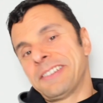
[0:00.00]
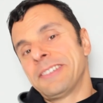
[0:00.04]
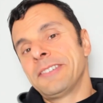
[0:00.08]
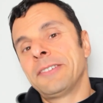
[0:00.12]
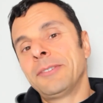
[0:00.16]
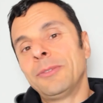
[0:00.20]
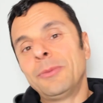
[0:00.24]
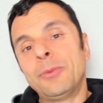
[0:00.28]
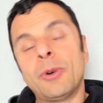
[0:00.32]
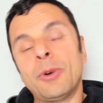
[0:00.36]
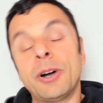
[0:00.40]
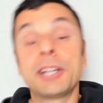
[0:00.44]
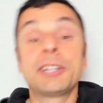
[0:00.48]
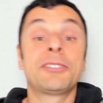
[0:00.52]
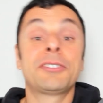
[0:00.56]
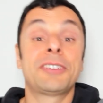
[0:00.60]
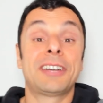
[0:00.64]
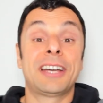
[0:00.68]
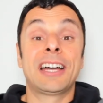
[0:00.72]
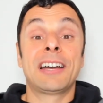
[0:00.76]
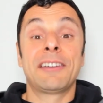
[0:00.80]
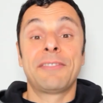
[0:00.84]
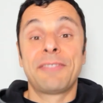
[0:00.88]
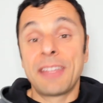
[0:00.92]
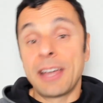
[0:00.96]
Why not
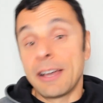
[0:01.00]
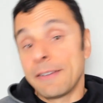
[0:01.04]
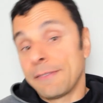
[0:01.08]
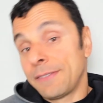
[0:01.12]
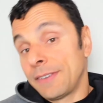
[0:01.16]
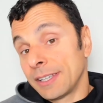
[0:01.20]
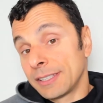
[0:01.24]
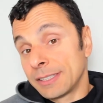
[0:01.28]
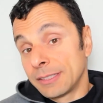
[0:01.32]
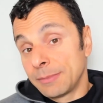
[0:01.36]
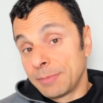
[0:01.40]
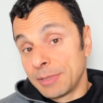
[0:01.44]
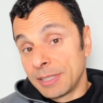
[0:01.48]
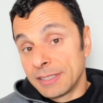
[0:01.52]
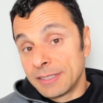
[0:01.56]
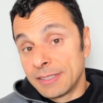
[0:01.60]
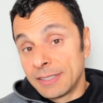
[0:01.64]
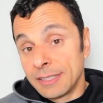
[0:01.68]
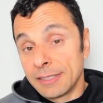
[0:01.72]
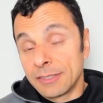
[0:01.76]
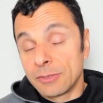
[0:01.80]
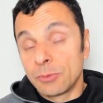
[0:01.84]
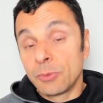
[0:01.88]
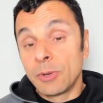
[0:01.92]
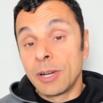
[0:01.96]
have that flexibility
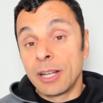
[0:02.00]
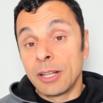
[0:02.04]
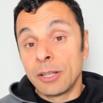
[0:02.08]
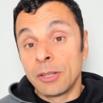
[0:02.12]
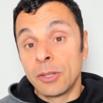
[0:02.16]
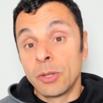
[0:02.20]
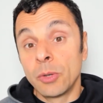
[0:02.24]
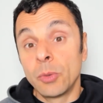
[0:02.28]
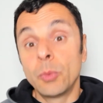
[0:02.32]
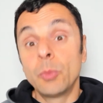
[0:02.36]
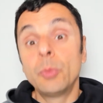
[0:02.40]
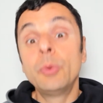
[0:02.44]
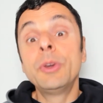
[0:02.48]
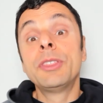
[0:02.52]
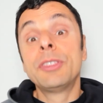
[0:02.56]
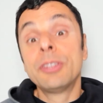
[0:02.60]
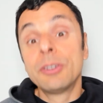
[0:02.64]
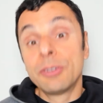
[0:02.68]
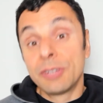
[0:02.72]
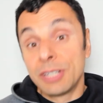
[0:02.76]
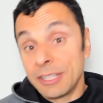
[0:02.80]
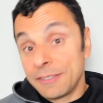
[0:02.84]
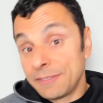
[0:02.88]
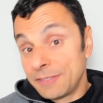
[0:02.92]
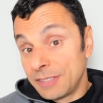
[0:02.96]
as well with
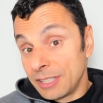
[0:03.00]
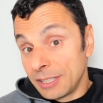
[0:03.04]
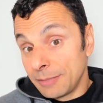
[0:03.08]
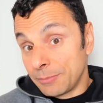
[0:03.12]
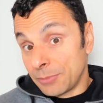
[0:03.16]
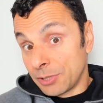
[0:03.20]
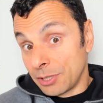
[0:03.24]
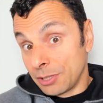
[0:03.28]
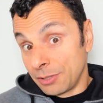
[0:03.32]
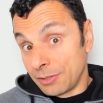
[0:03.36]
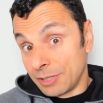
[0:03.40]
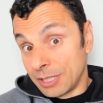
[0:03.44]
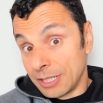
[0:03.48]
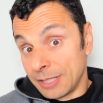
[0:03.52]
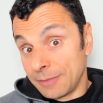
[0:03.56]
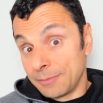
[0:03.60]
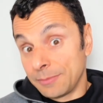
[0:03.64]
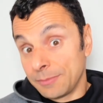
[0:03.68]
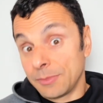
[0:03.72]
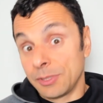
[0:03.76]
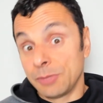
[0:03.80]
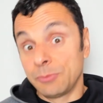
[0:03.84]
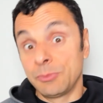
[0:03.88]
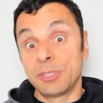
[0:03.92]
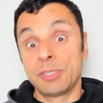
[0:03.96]
your lifting program,
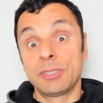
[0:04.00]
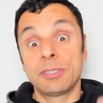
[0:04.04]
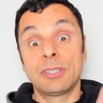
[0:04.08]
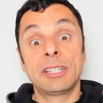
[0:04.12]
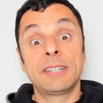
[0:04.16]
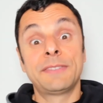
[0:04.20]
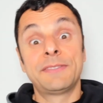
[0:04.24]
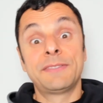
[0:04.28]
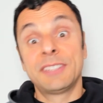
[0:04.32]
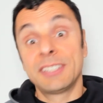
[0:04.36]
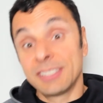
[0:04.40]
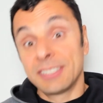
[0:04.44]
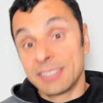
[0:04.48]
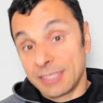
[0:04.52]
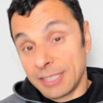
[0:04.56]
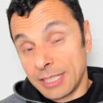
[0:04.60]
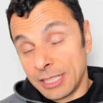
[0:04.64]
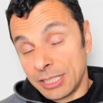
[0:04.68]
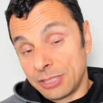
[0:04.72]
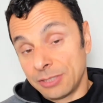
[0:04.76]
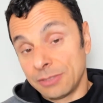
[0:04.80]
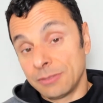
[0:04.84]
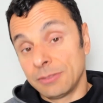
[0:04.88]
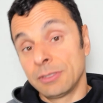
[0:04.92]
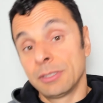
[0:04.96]
with your lifting
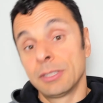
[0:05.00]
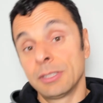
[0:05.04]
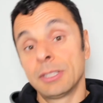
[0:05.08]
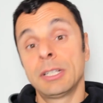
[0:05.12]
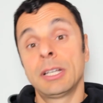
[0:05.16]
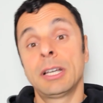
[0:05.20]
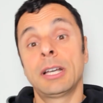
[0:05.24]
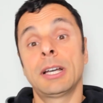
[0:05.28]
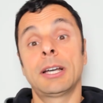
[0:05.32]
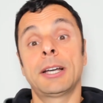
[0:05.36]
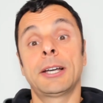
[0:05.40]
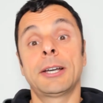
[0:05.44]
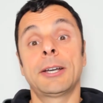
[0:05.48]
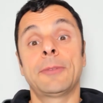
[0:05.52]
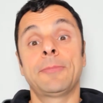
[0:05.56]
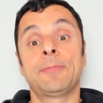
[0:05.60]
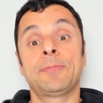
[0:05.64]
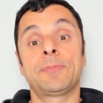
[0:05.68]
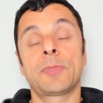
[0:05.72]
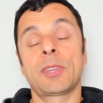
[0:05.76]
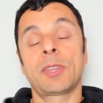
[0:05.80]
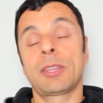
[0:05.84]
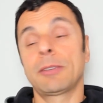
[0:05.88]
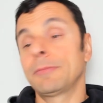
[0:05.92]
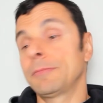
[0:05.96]
schedule?
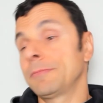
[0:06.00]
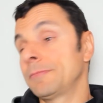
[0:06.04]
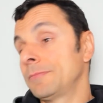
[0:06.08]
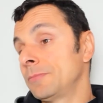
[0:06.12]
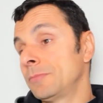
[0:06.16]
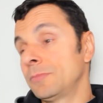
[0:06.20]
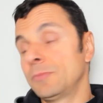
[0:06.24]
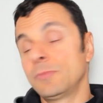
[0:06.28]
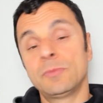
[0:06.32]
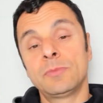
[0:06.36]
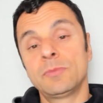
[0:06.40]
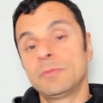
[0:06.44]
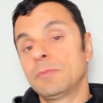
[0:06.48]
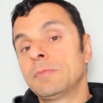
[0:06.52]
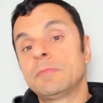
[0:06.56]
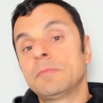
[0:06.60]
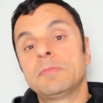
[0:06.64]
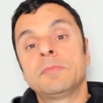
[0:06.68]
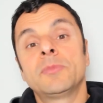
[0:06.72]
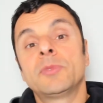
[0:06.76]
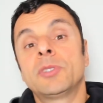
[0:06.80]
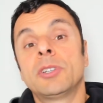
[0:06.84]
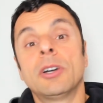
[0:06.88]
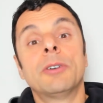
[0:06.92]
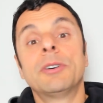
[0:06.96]

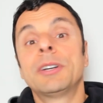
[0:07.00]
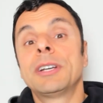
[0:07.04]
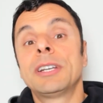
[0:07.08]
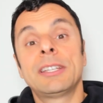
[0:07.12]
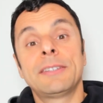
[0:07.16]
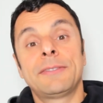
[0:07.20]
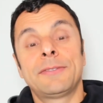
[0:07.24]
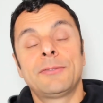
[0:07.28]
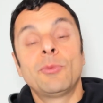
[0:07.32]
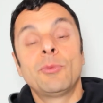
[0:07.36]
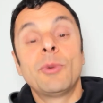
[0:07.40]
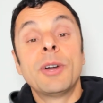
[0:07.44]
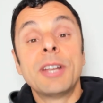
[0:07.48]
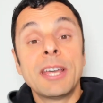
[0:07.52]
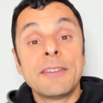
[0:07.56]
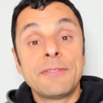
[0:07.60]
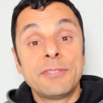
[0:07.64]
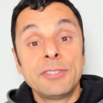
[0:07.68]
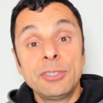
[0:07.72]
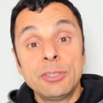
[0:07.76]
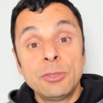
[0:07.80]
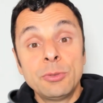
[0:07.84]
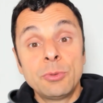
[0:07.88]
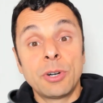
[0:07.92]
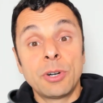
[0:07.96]
Go and lift whenever
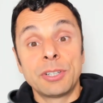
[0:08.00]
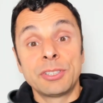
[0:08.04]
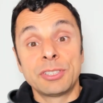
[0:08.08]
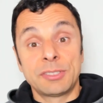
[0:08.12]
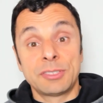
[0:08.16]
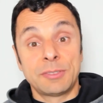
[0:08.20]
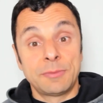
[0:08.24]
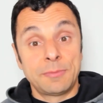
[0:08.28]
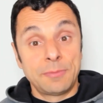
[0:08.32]
you want.